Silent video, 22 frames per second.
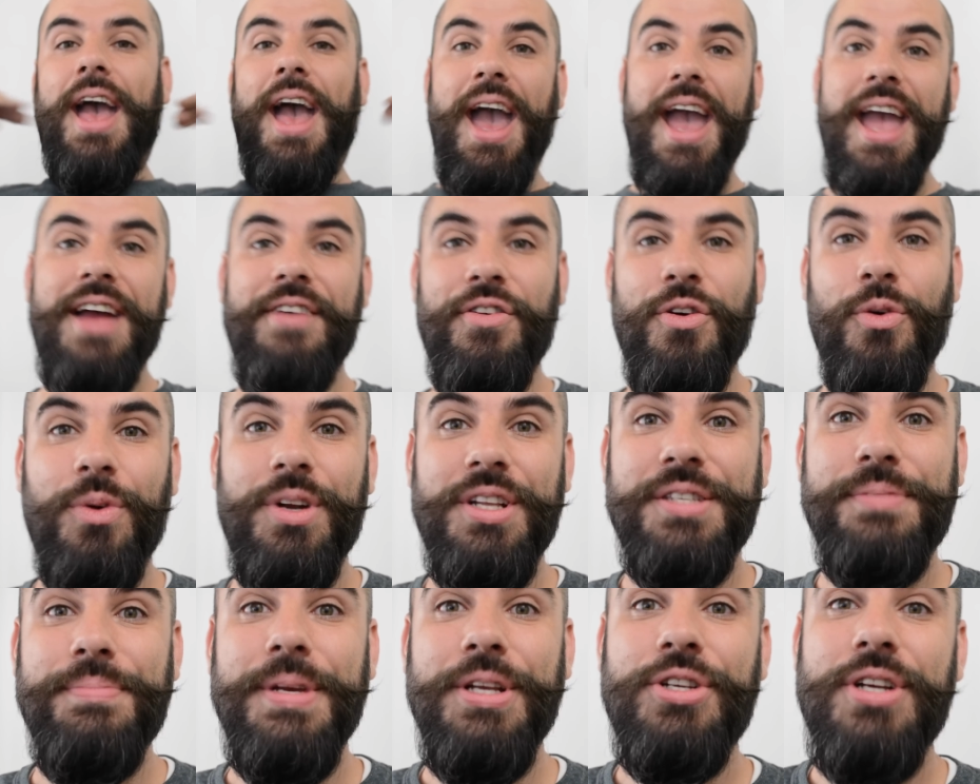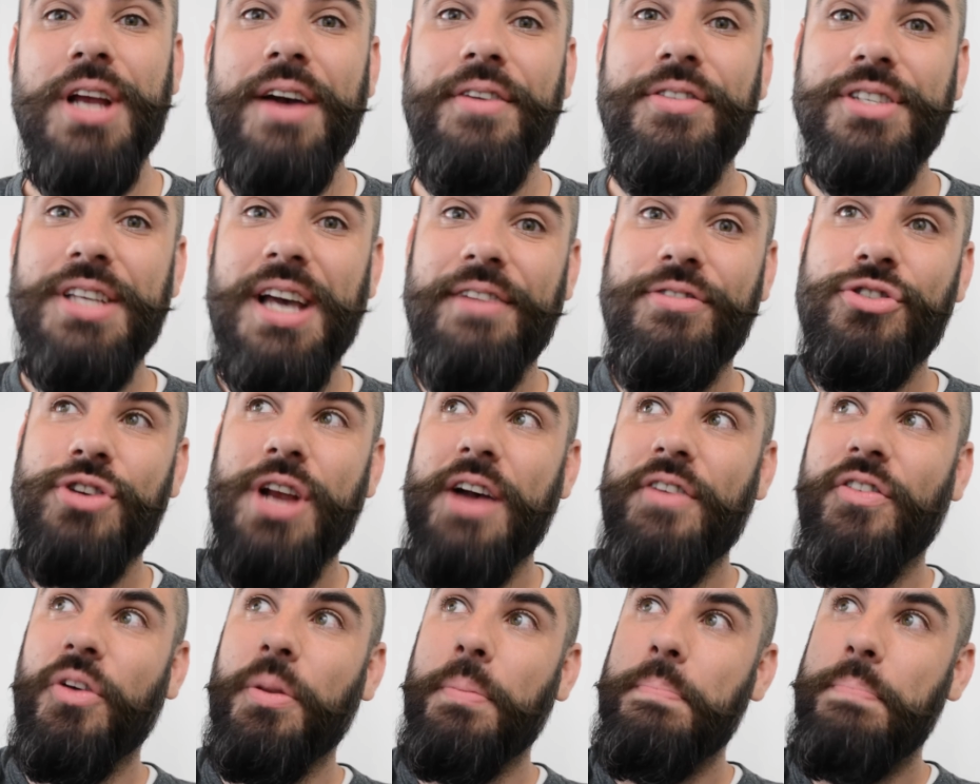Hey everyone, it's me, Travis. I've
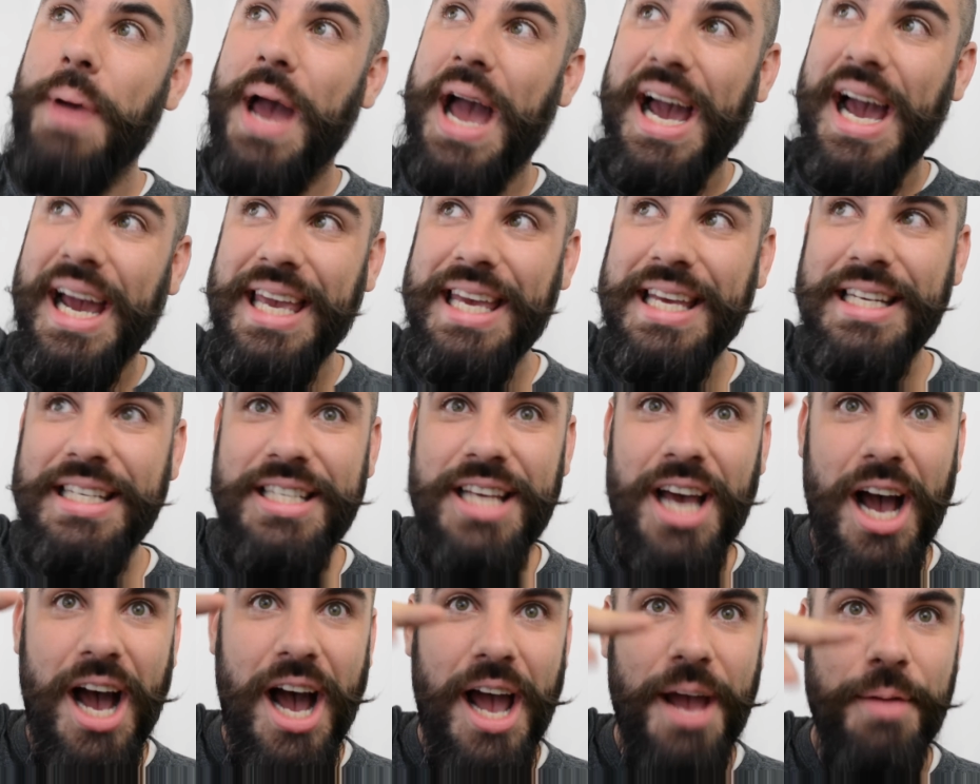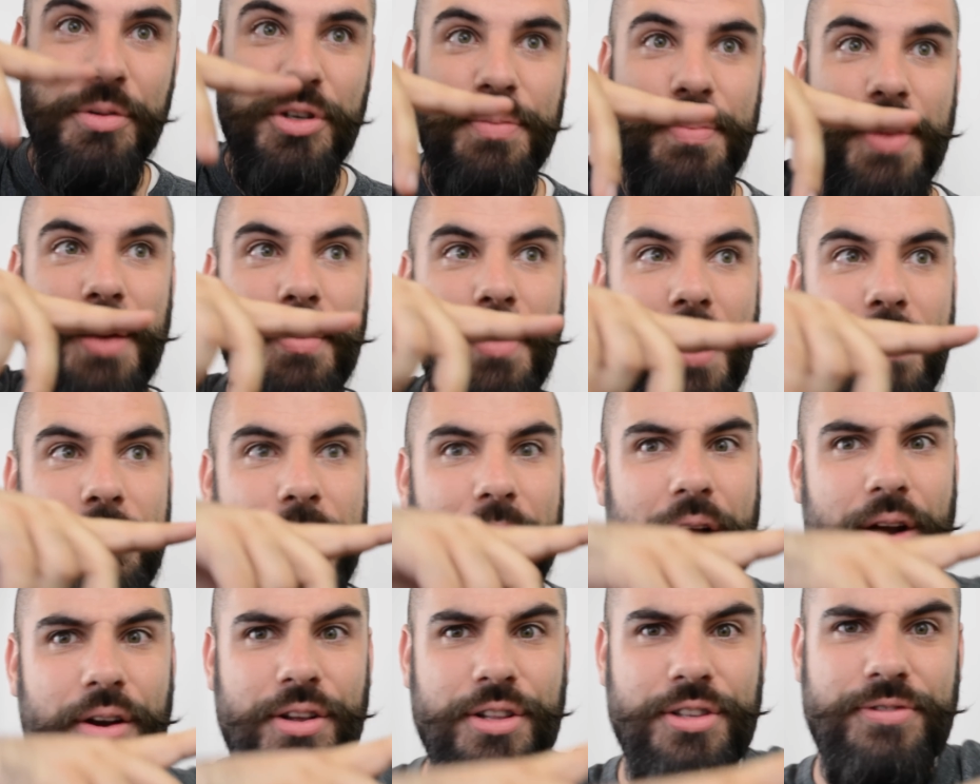traveled back in time to make my
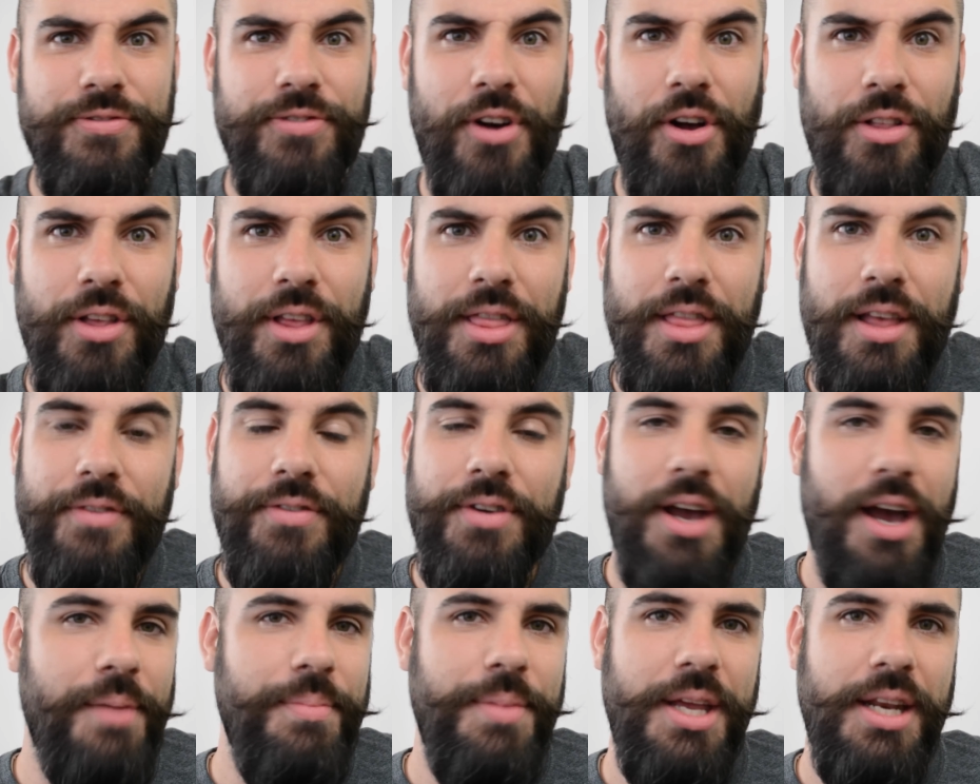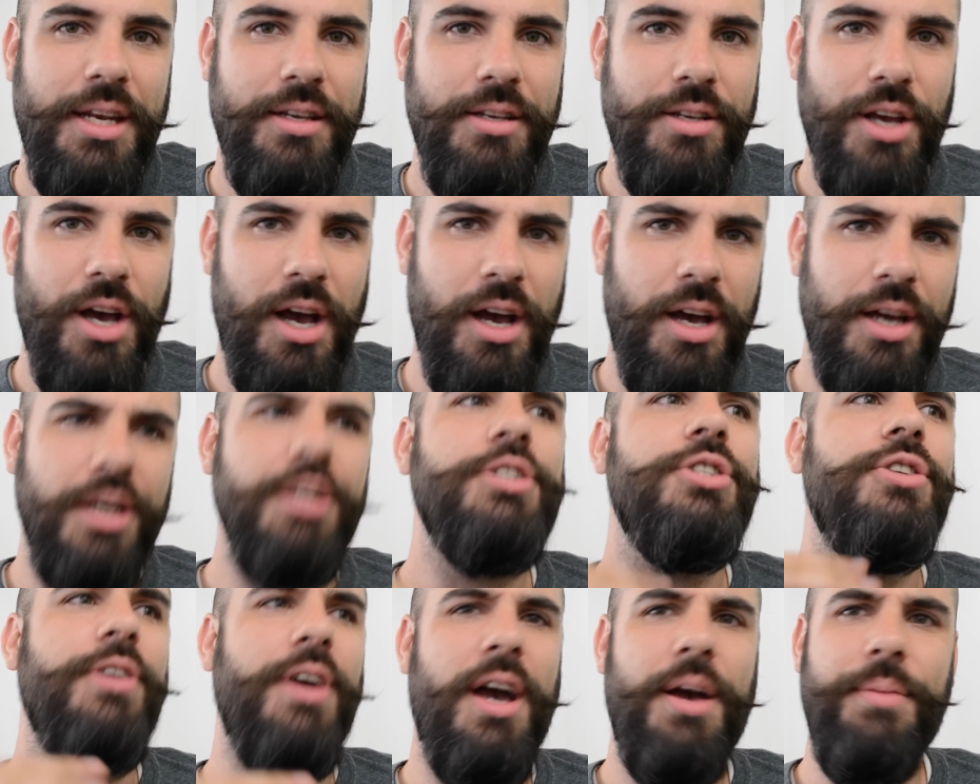parents fall in love. I mean, uh,
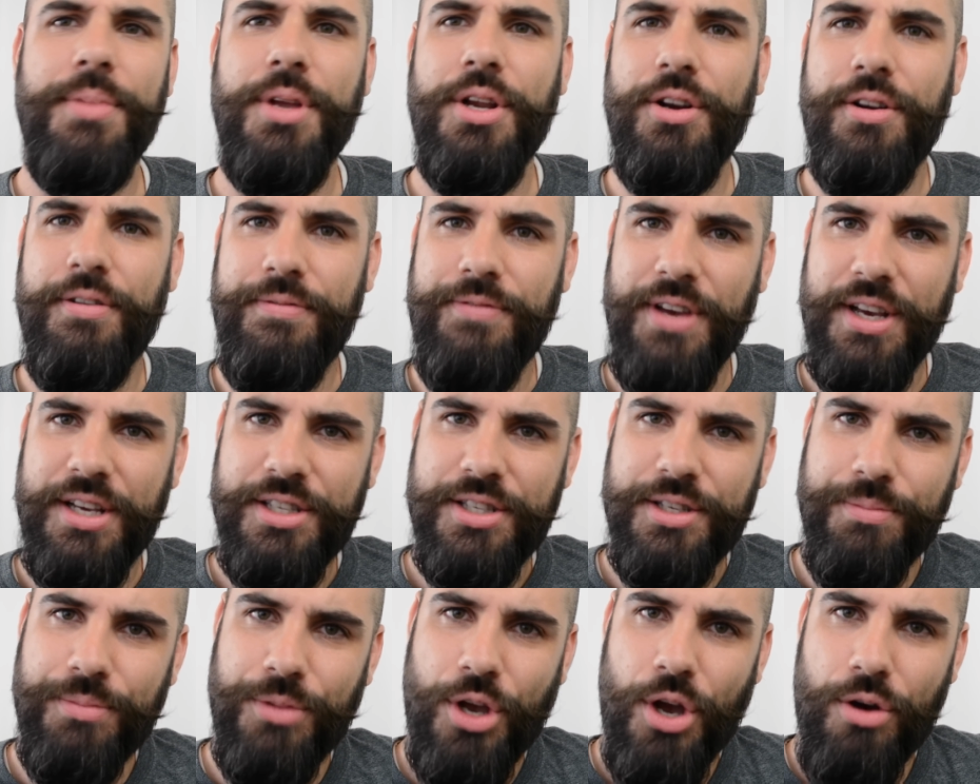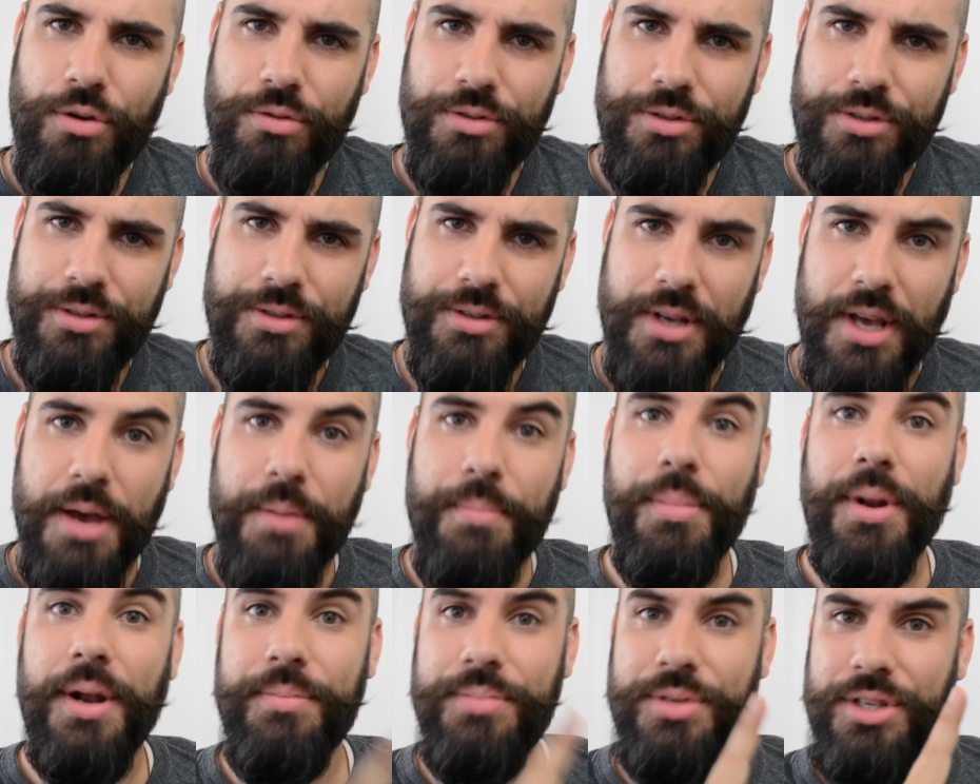to, I'm here to fix some codes,
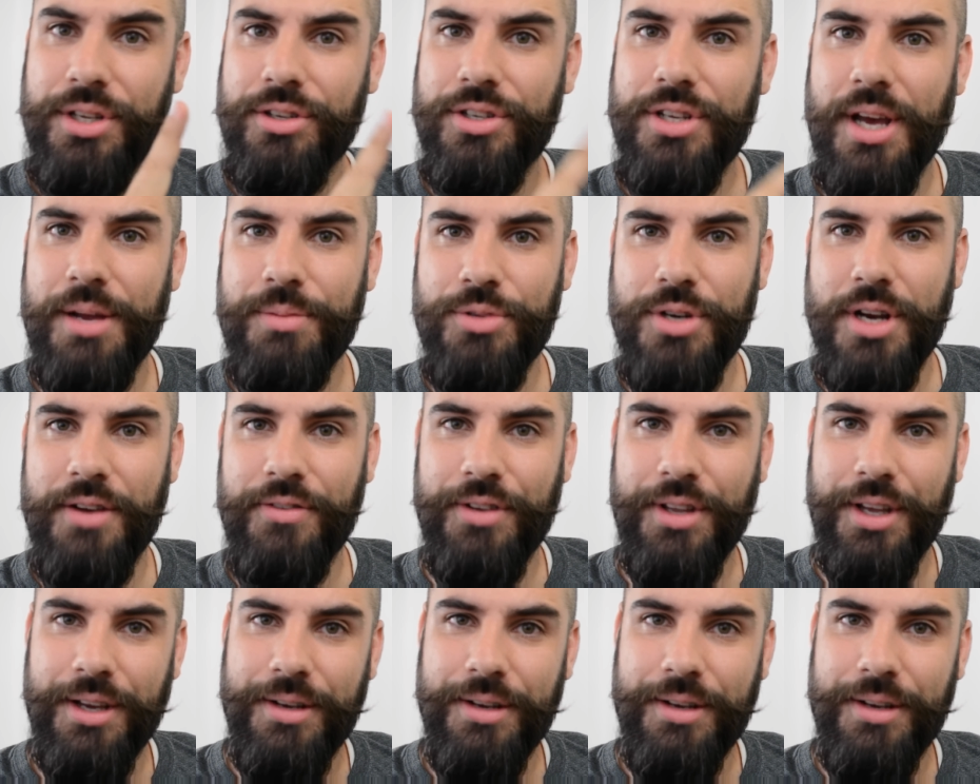but I'm still time traveling.